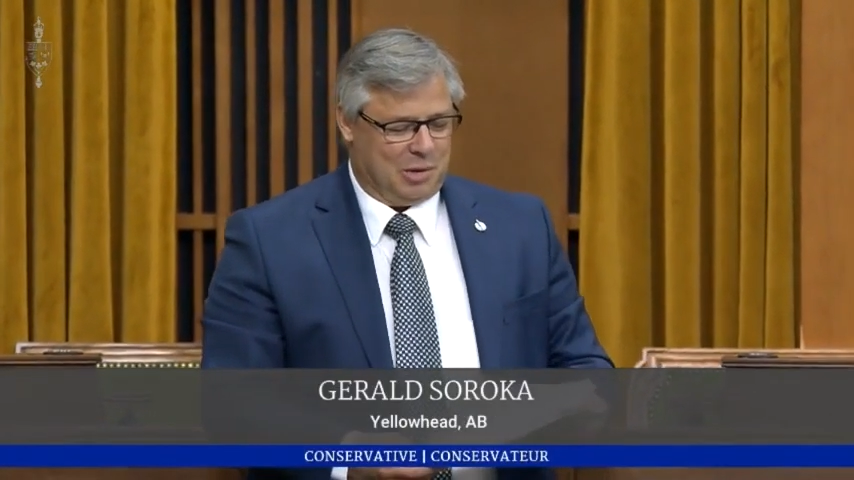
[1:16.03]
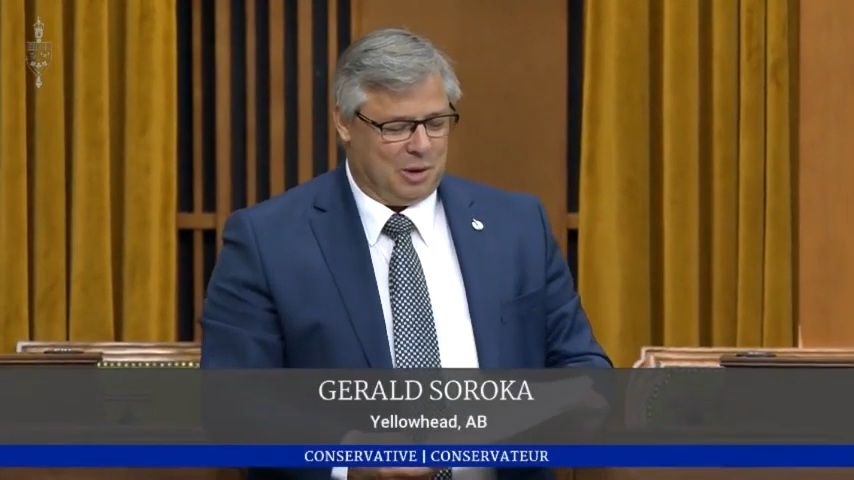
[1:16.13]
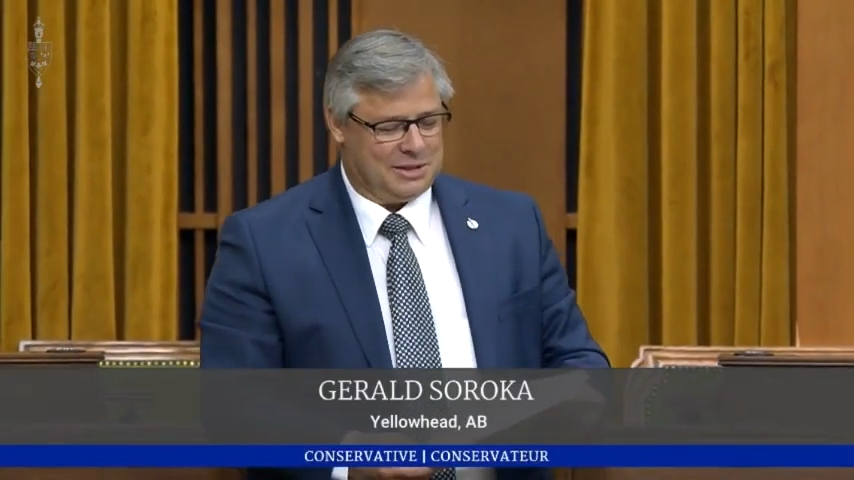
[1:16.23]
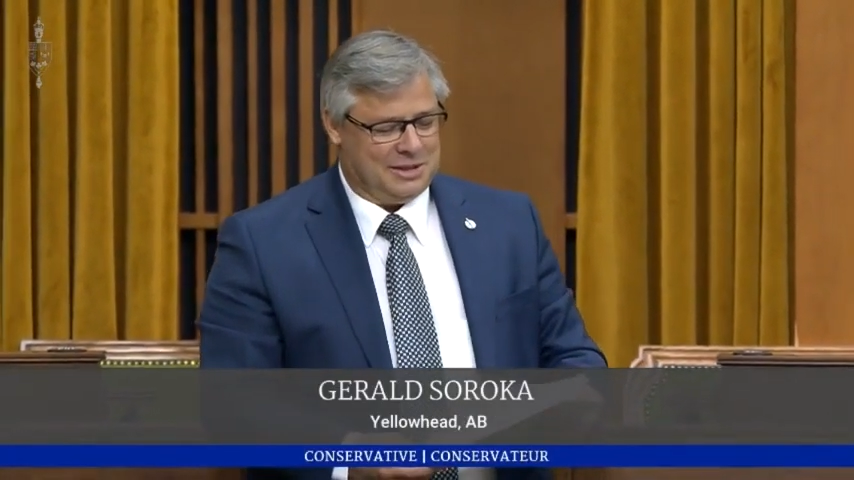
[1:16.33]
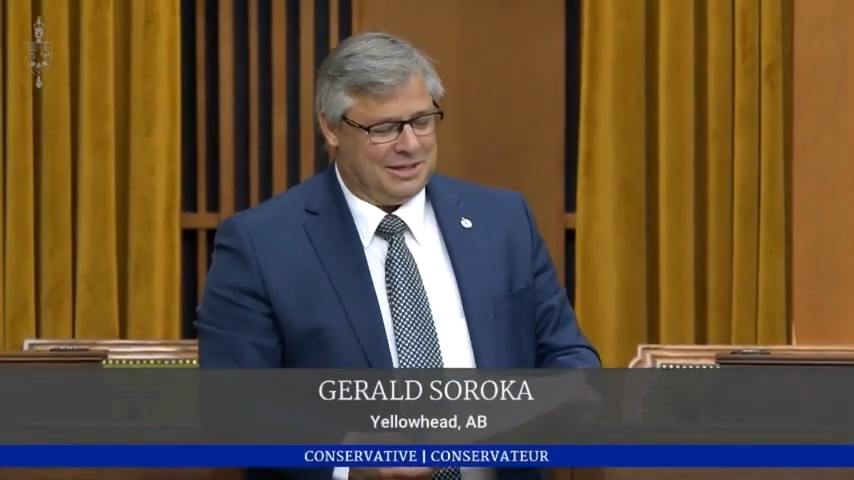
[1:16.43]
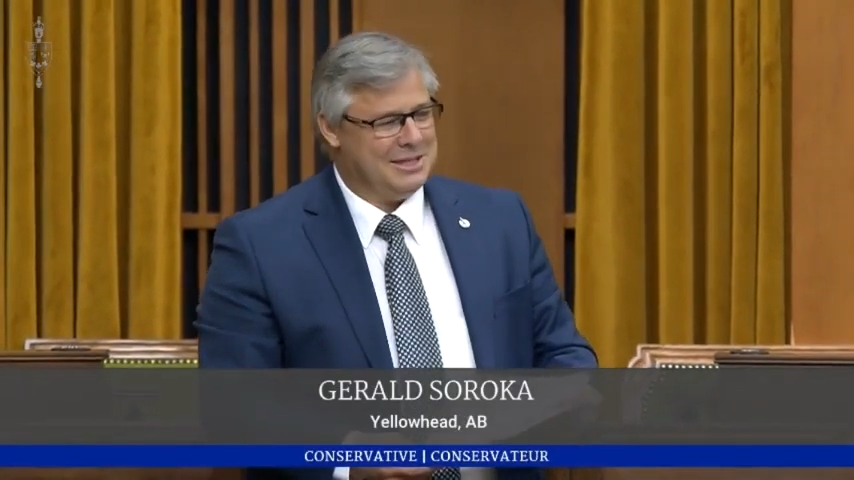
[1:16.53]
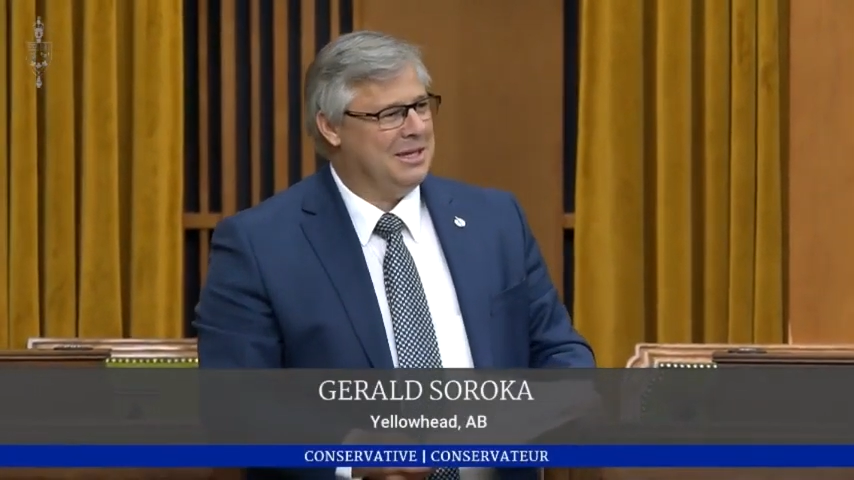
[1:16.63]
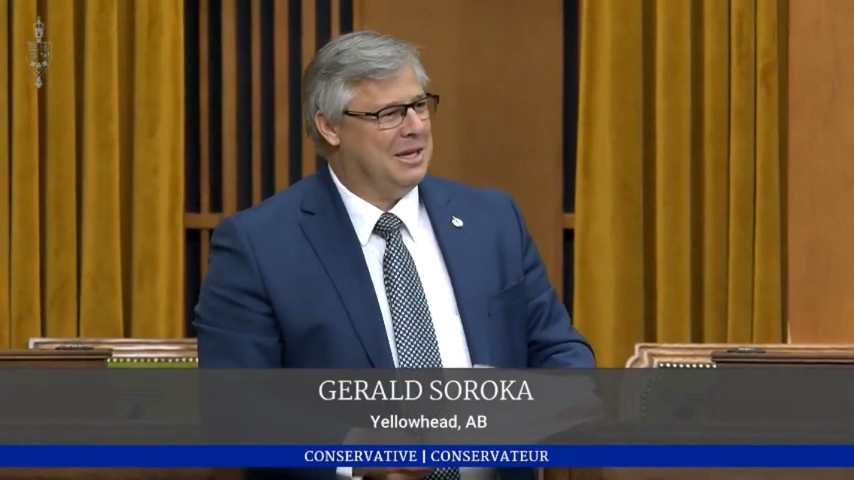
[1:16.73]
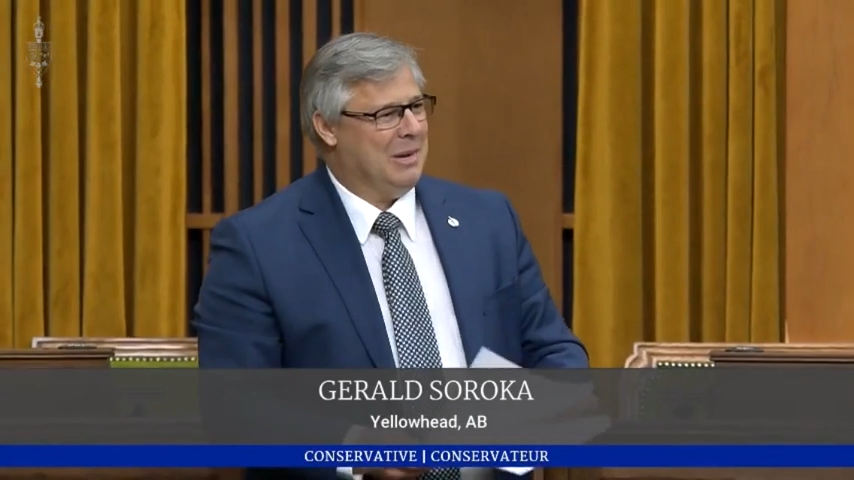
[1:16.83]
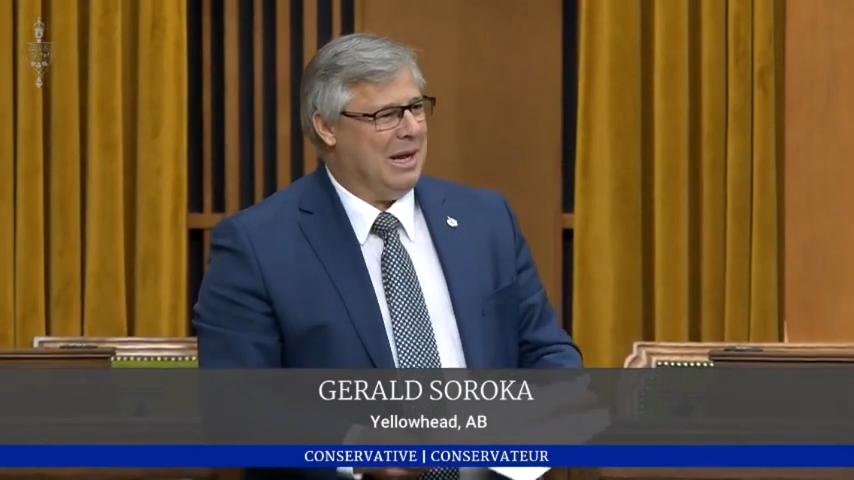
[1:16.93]
processing
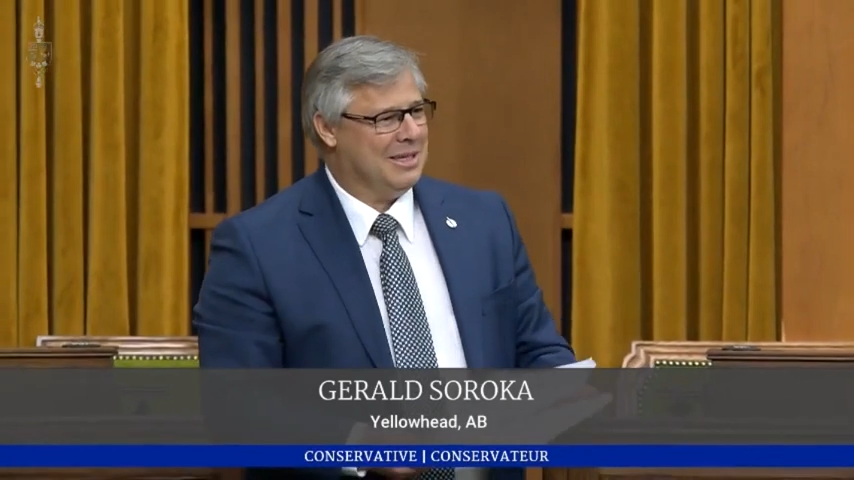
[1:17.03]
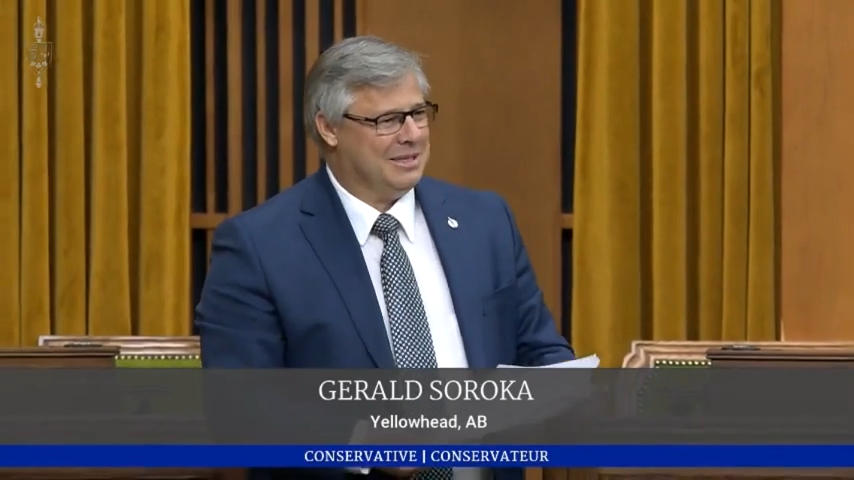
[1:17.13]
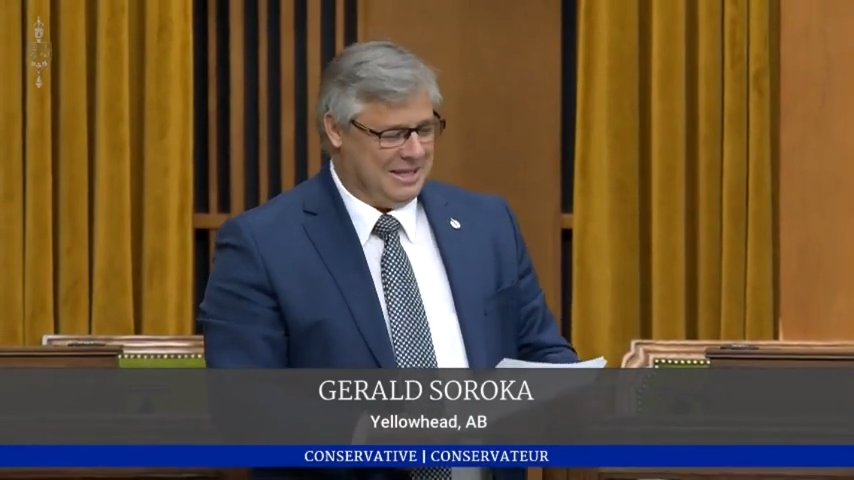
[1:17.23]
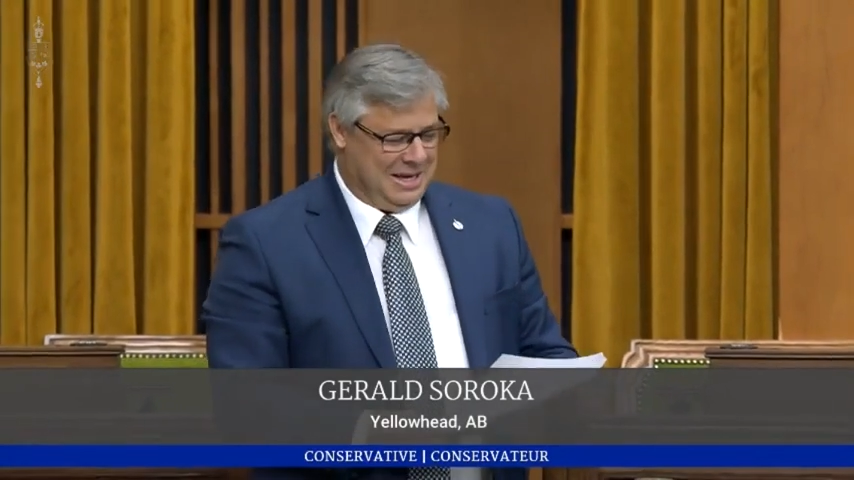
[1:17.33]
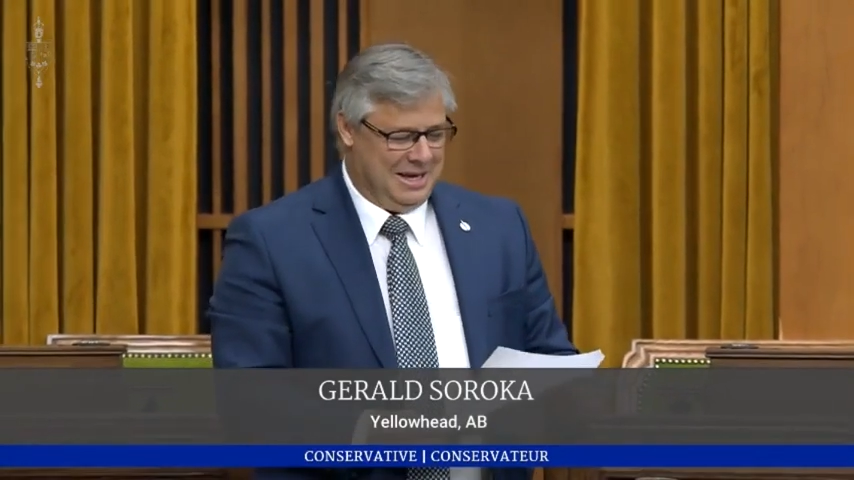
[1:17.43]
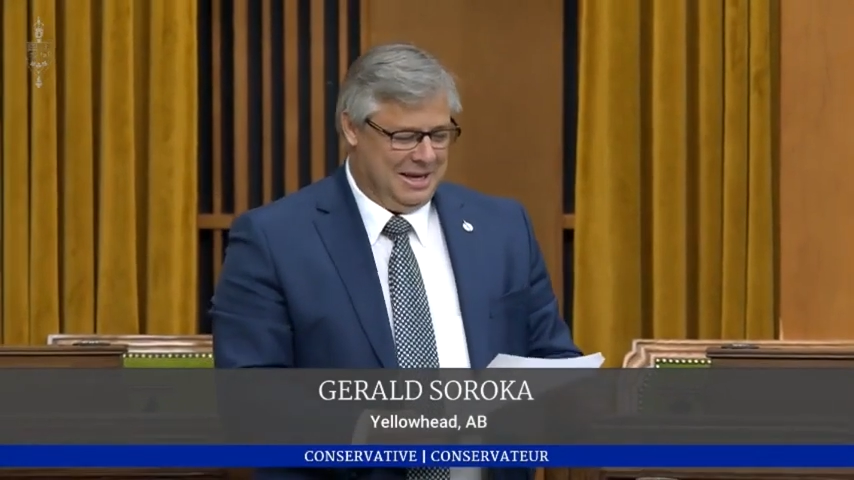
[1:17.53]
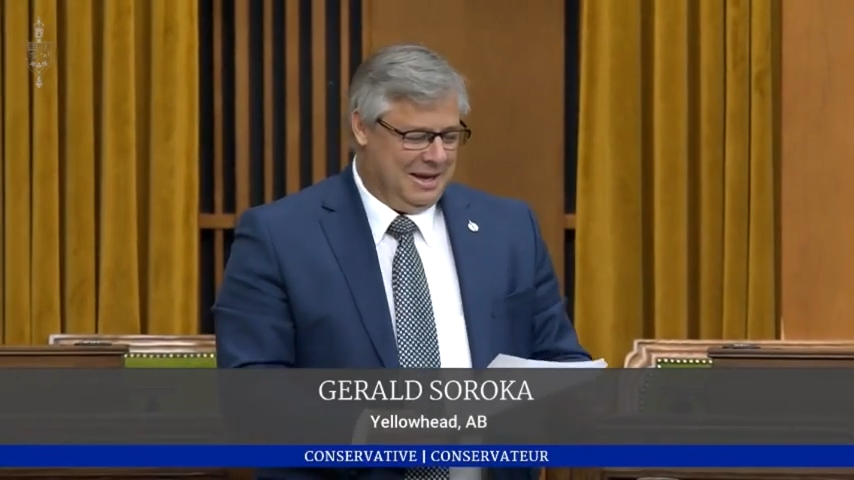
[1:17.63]
capacity